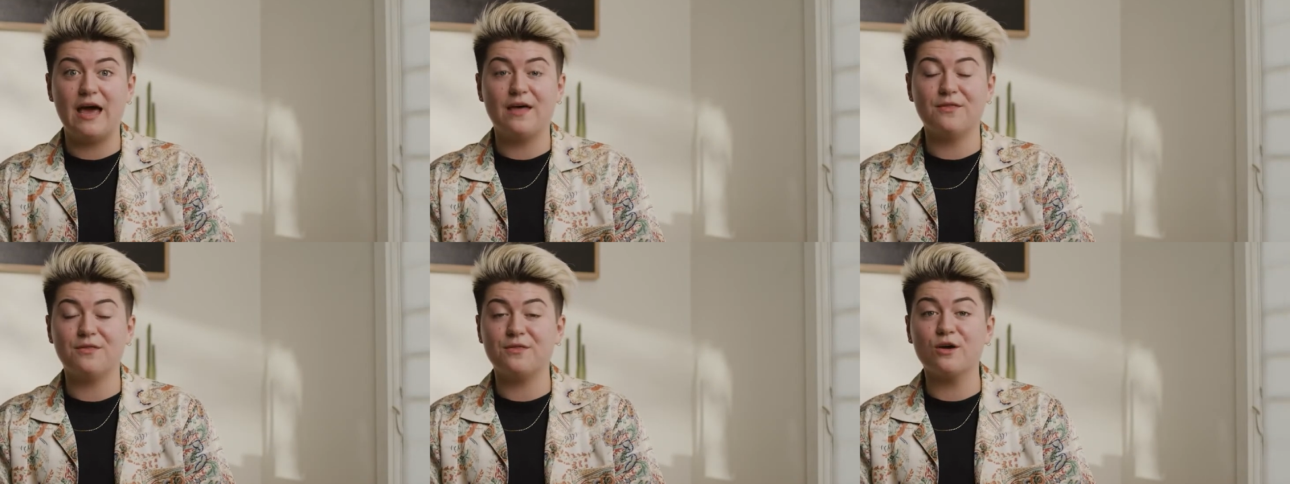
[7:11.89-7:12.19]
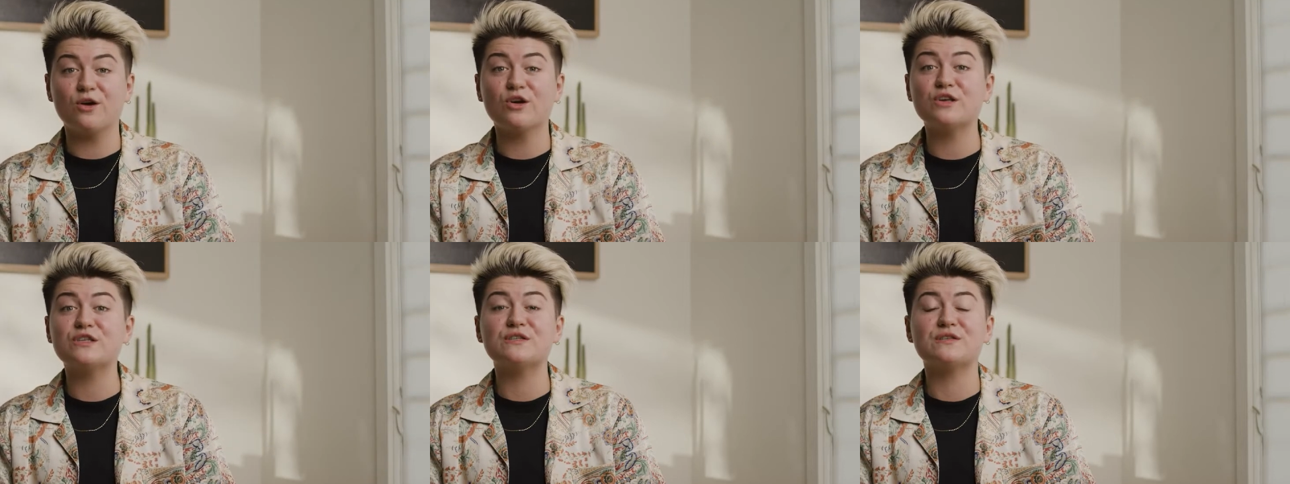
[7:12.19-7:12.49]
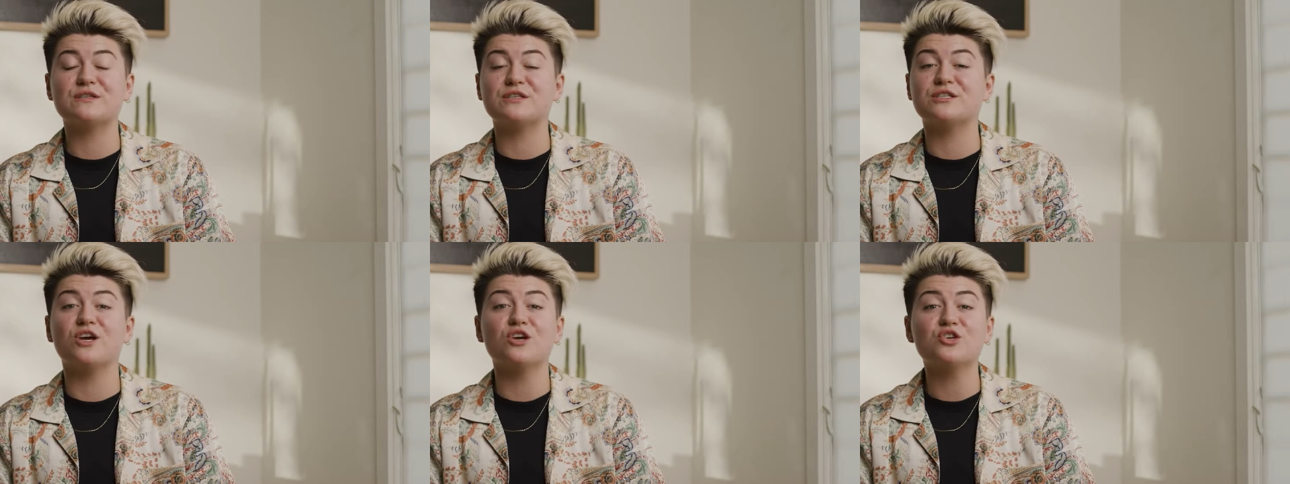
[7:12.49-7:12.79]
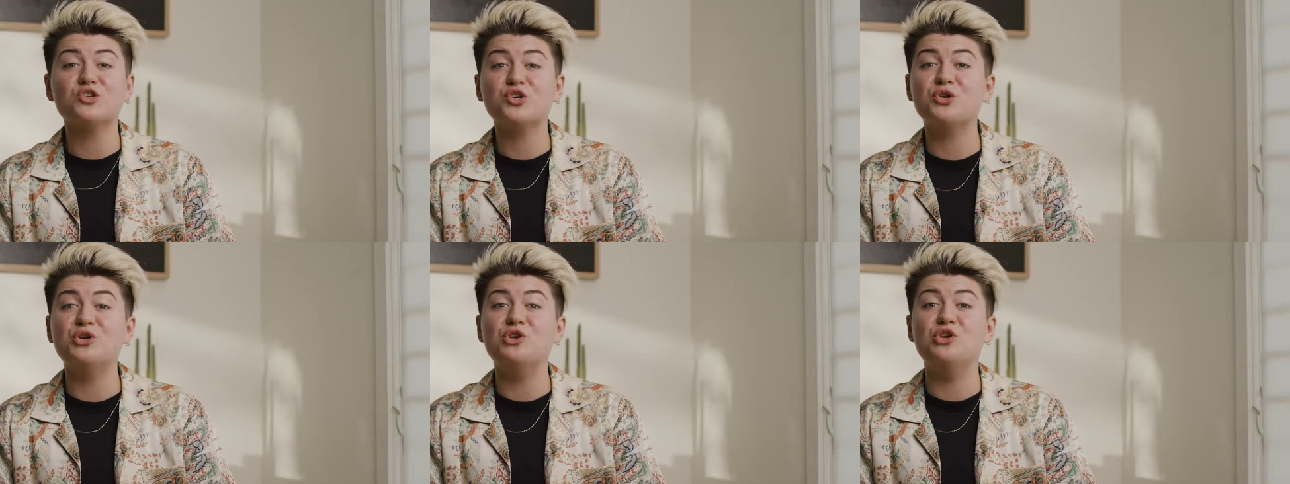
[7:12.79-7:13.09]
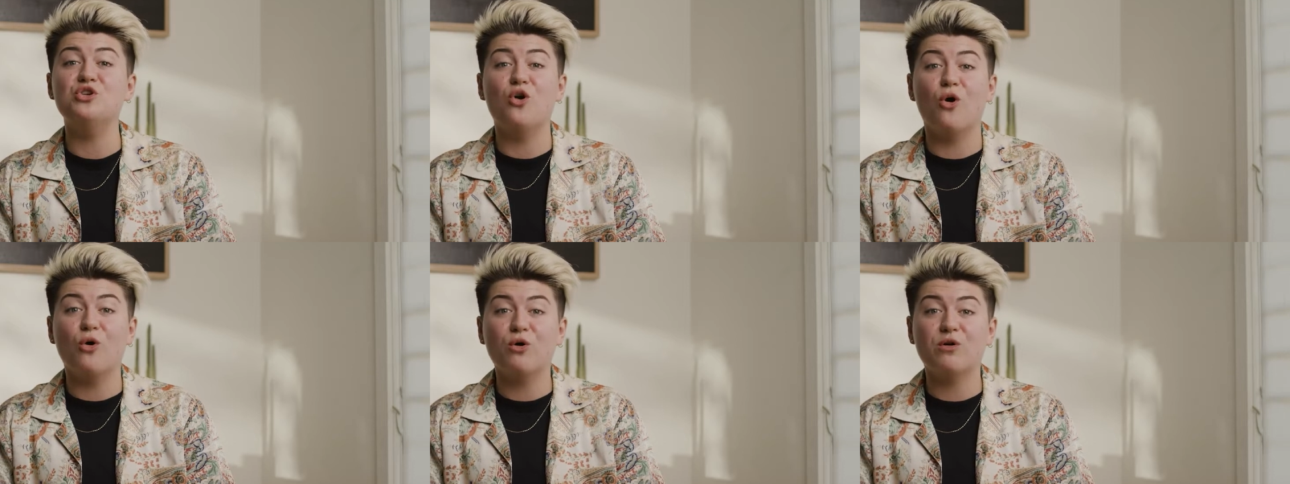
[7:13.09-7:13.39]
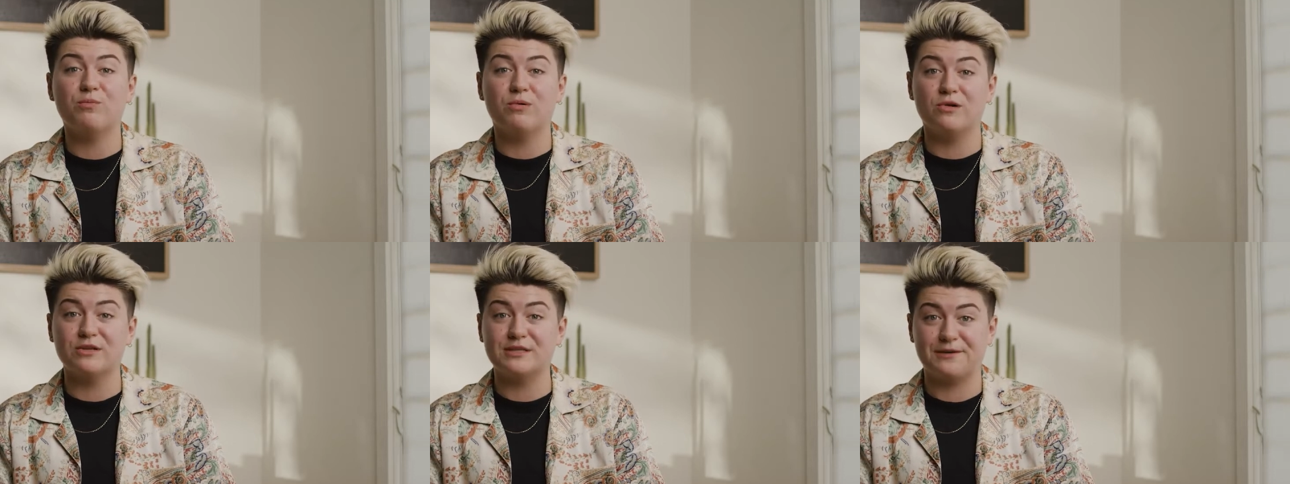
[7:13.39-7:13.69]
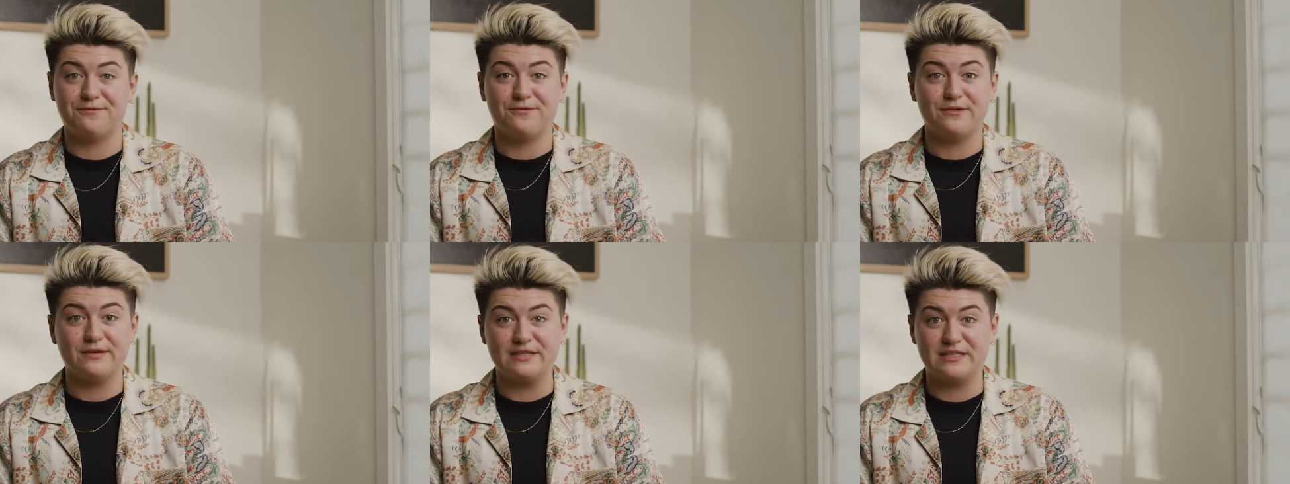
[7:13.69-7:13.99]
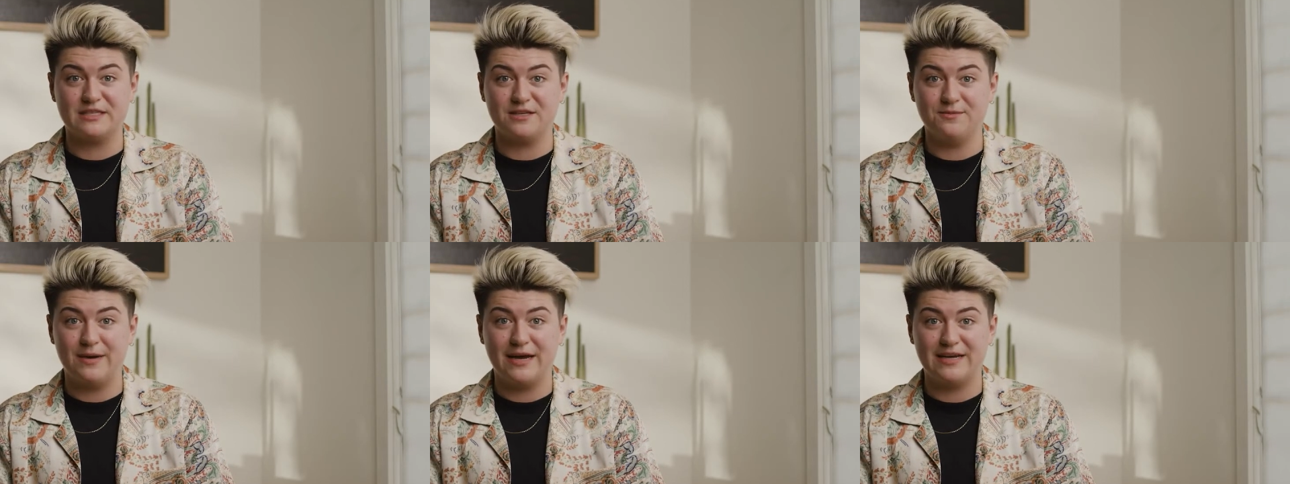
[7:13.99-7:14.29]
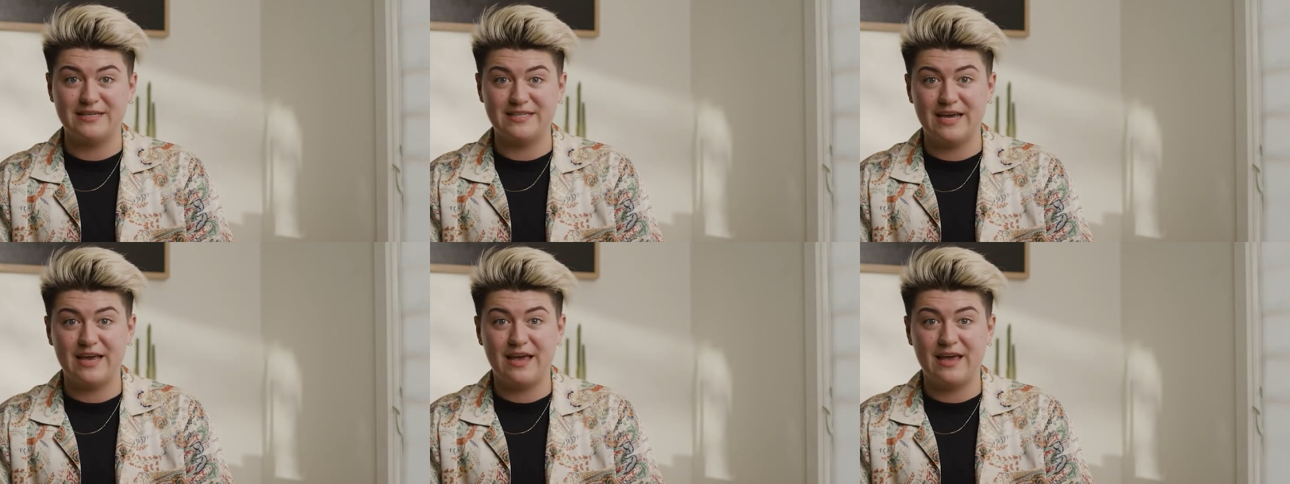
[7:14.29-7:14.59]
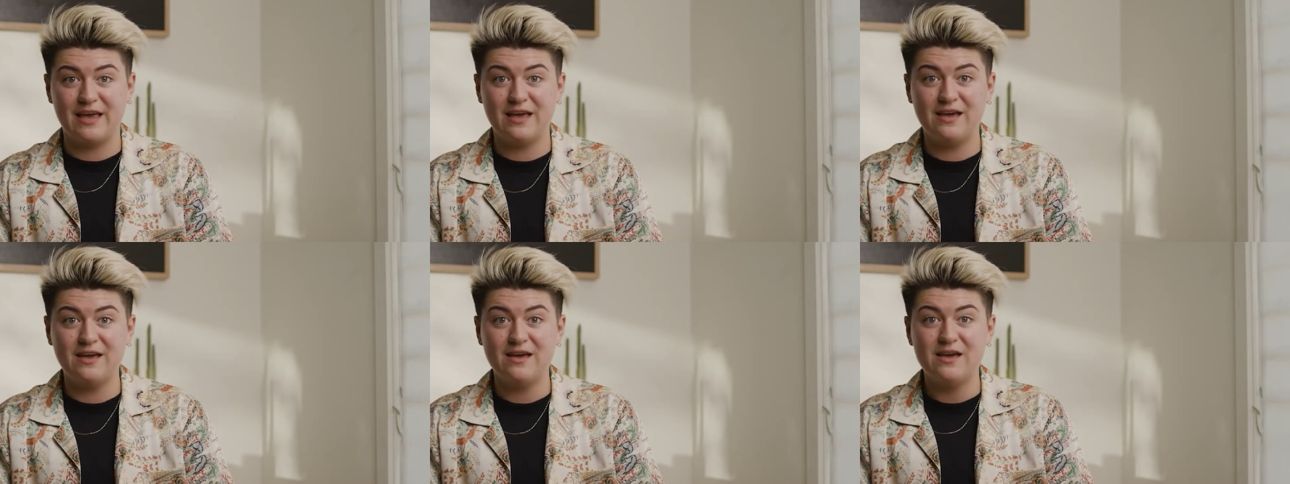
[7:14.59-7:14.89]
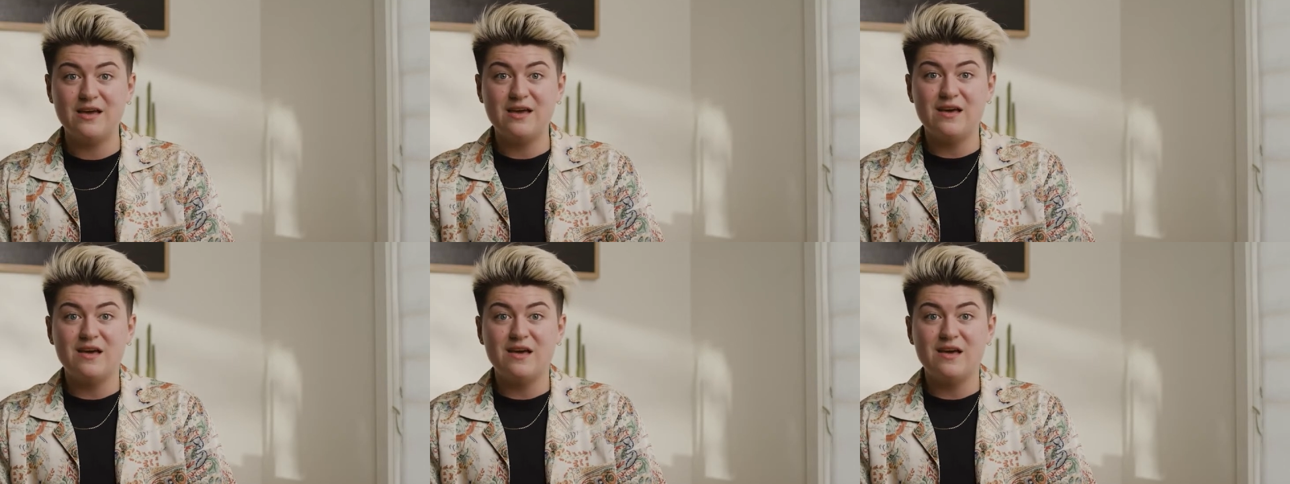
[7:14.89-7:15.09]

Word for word: there is such a notable difference to my day